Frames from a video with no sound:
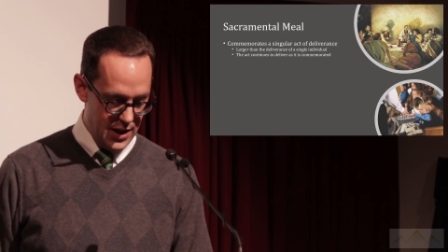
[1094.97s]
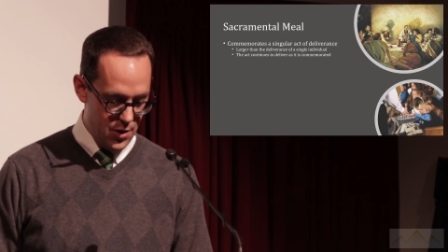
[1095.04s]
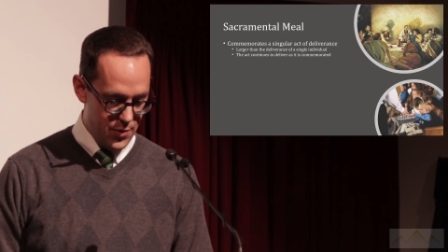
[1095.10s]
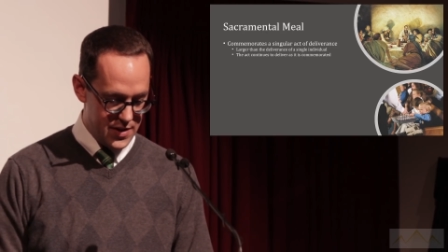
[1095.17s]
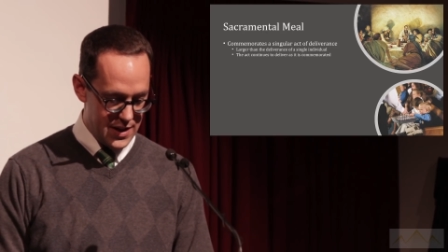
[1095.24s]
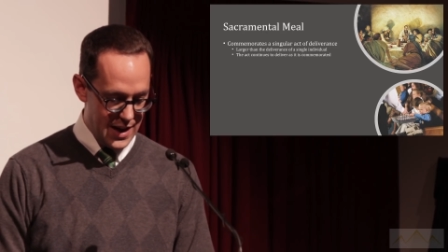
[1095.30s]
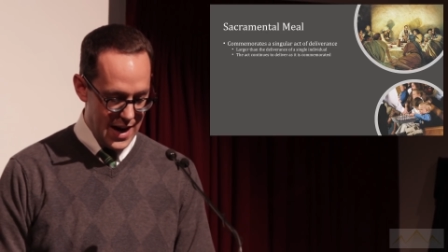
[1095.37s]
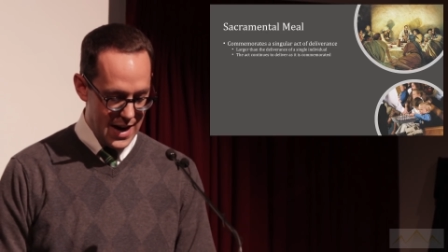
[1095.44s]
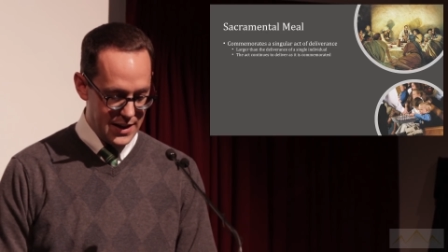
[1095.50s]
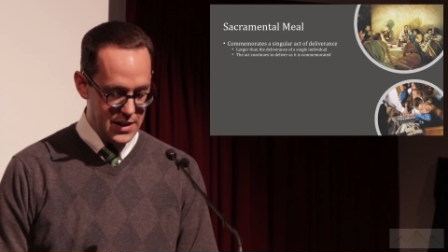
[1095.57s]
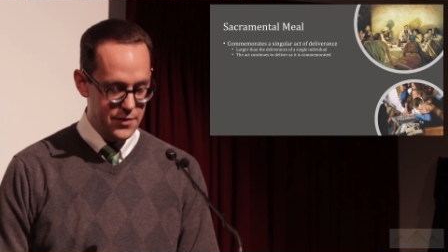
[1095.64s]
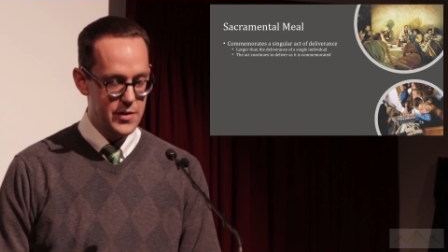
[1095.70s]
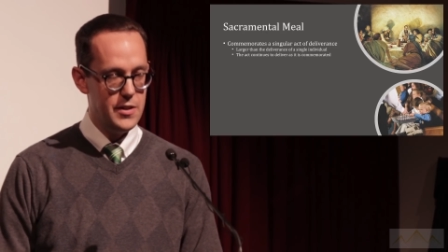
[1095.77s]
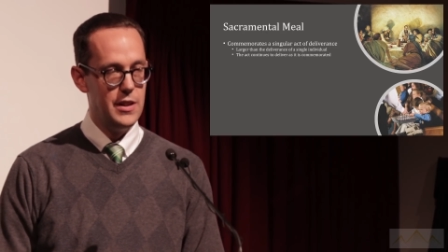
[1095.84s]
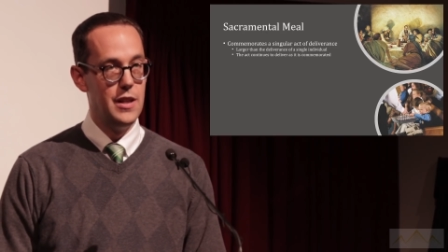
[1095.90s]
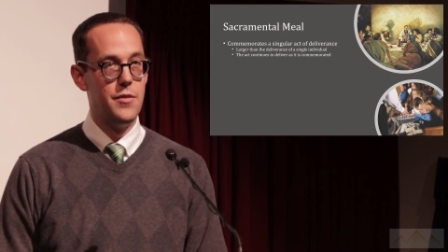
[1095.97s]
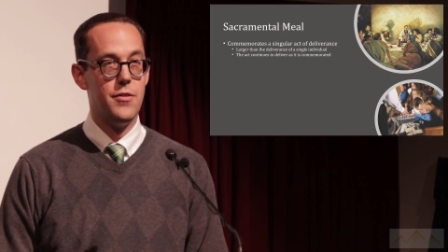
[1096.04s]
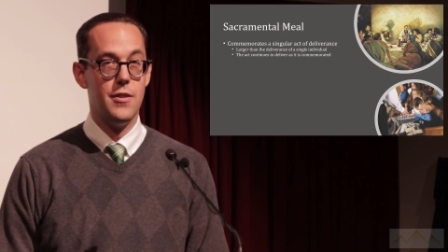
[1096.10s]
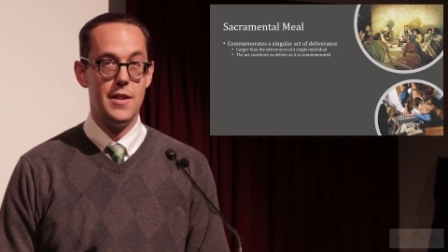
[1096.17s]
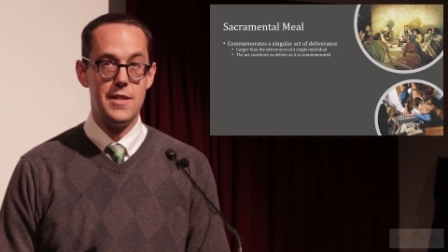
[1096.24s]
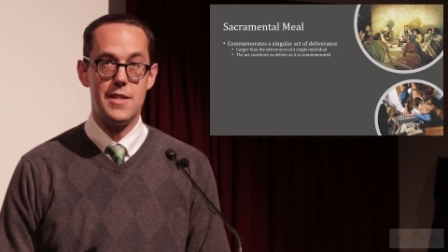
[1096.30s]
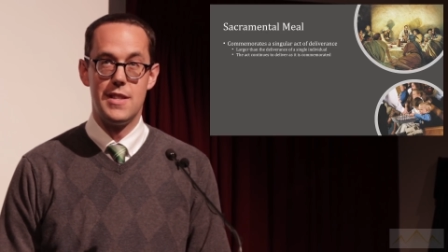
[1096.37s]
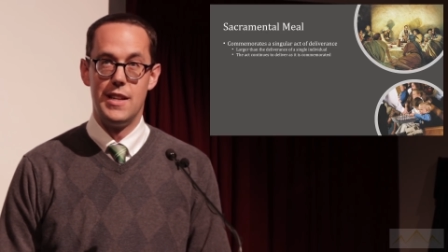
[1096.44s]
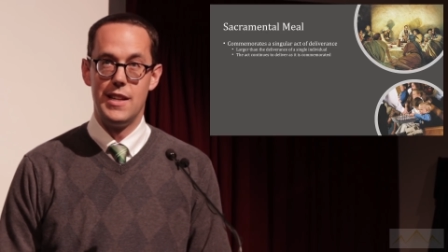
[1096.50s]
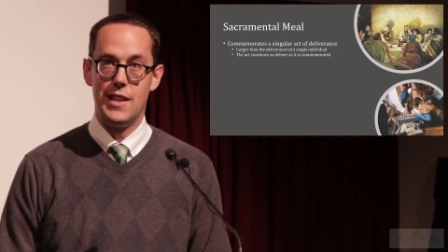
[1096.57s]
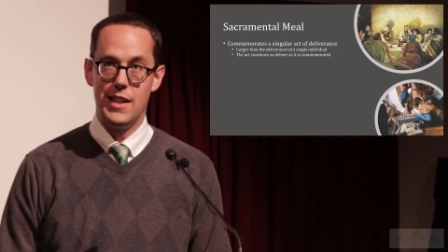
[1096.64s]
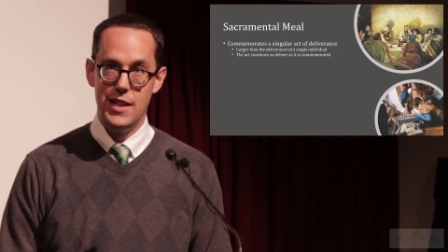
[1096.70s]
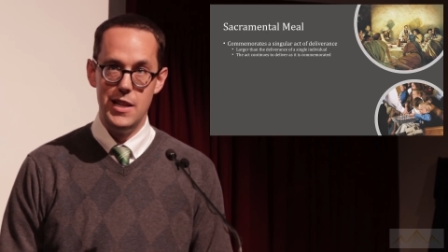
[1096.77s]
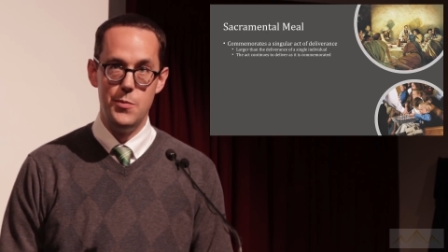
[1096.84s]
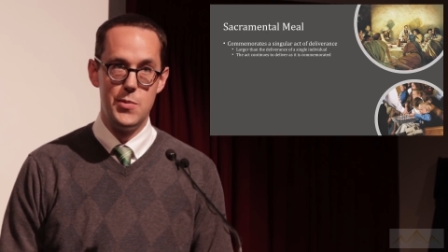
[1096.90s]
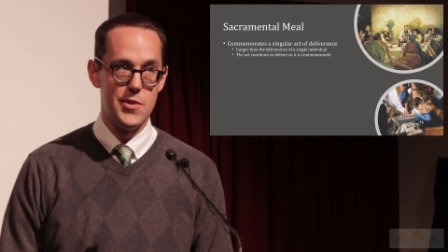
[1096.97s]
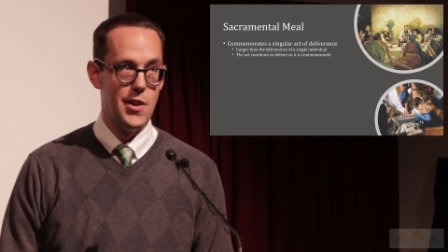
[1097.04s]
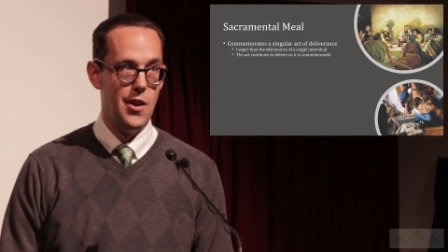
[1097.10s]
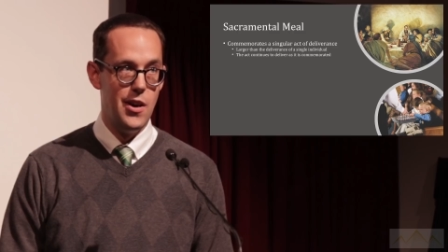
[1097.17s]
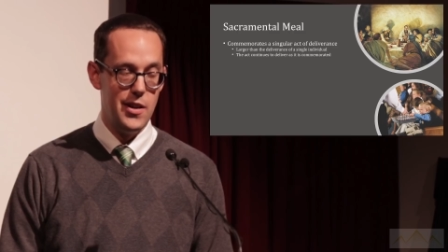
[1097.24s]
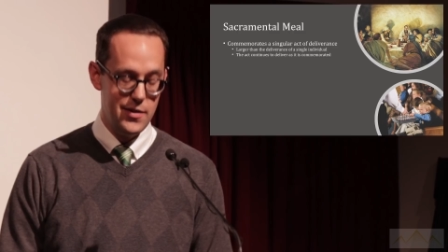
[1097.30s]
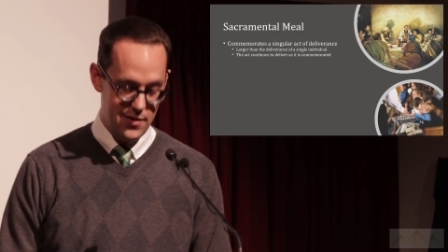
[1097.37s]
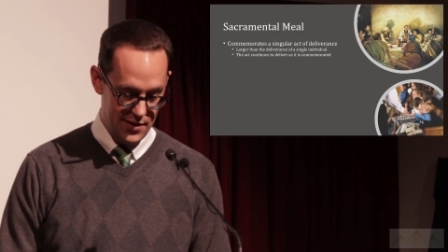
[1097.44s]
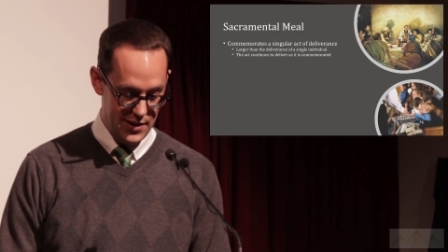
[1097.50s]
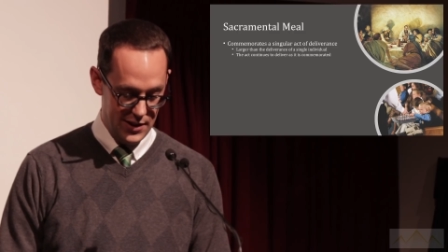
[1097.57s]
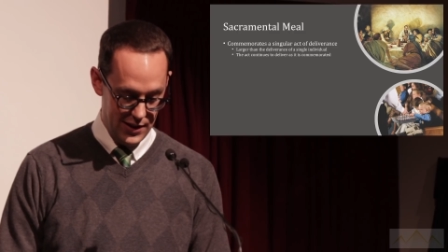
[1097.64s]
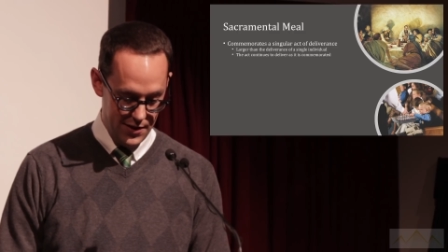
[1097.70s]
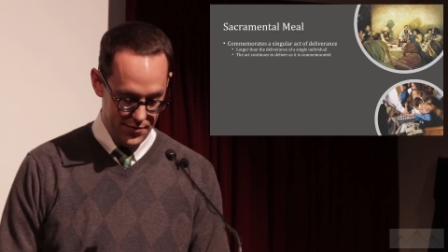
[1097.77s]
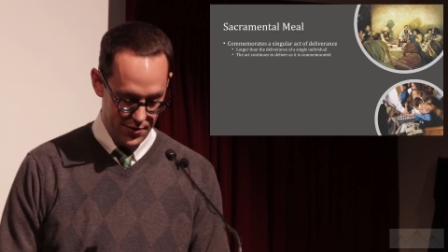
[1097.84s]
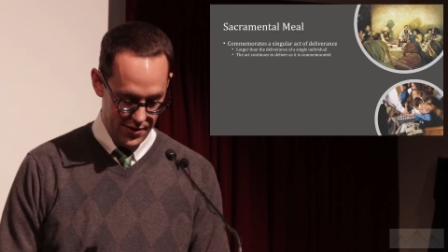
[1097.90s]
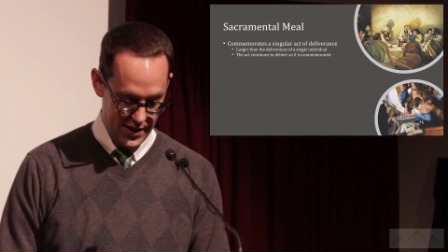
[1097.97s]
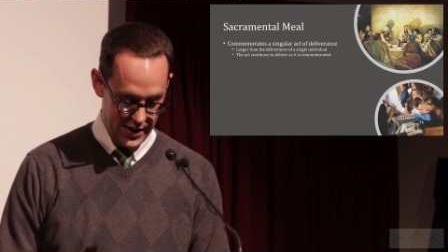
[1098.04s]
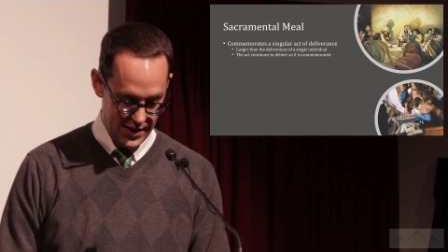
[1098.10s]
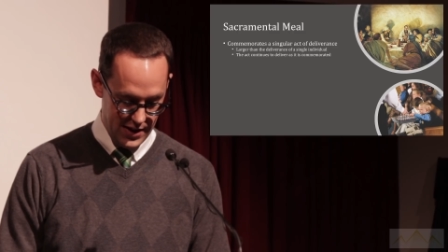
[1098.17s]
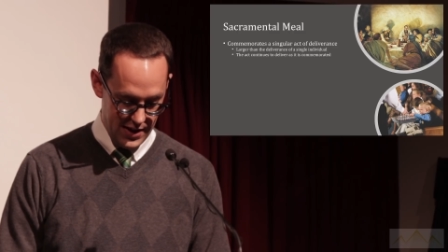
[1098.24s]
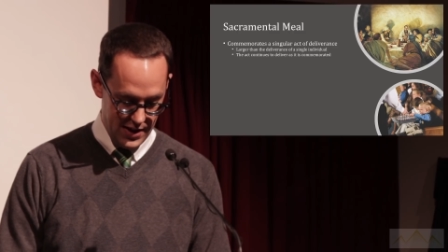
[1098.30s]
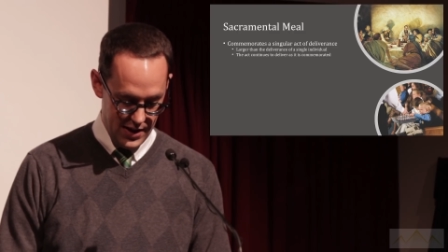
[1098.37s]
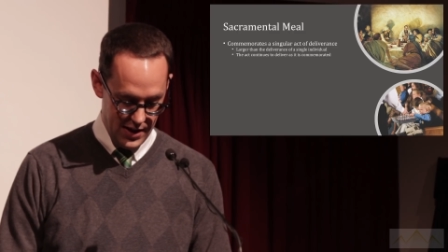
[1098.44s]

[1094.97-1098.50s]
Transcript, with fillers: It was an act of deliverance that keeps on delivering.